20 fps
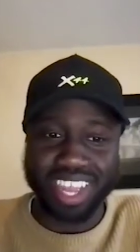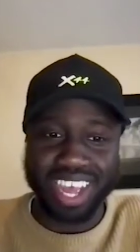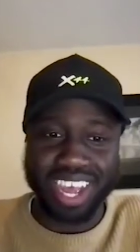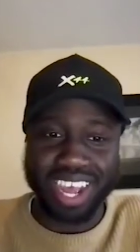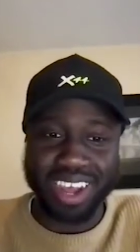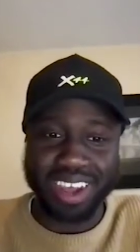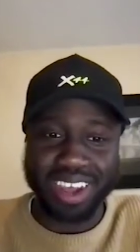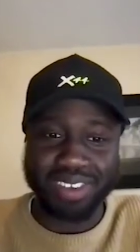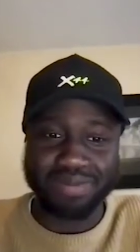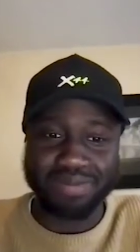
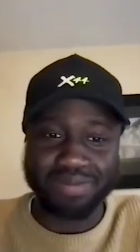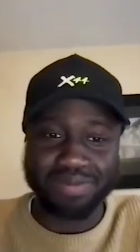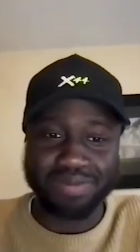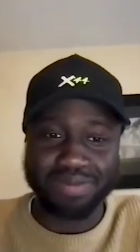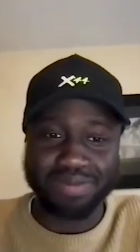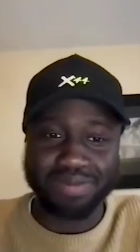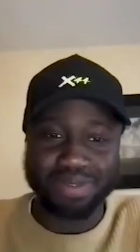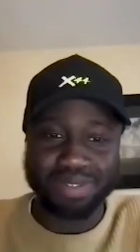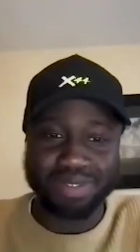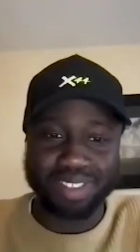um,
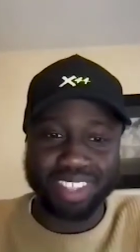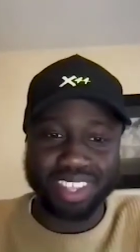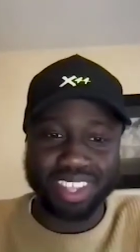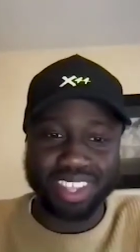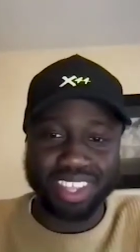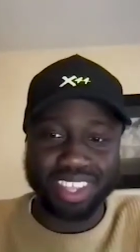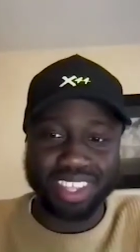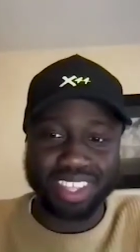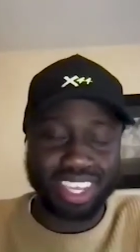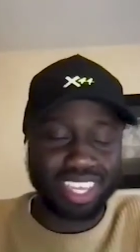
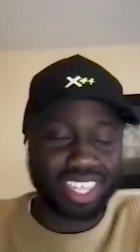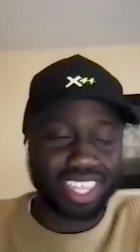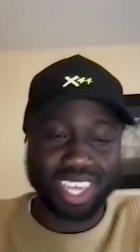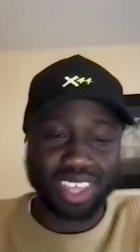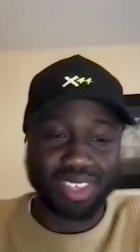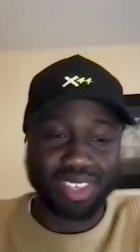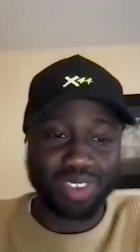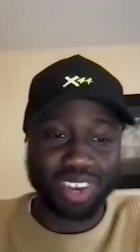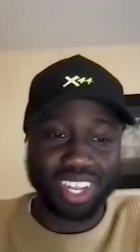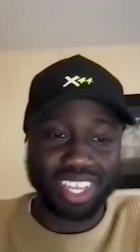
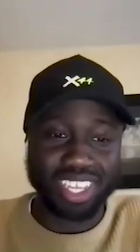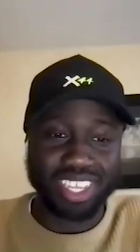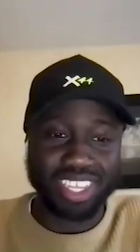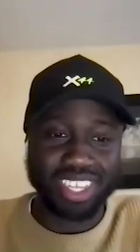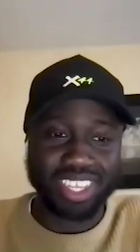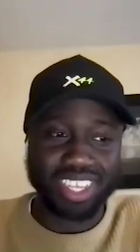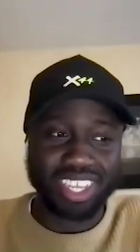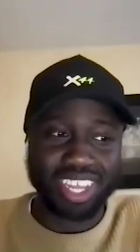successfully.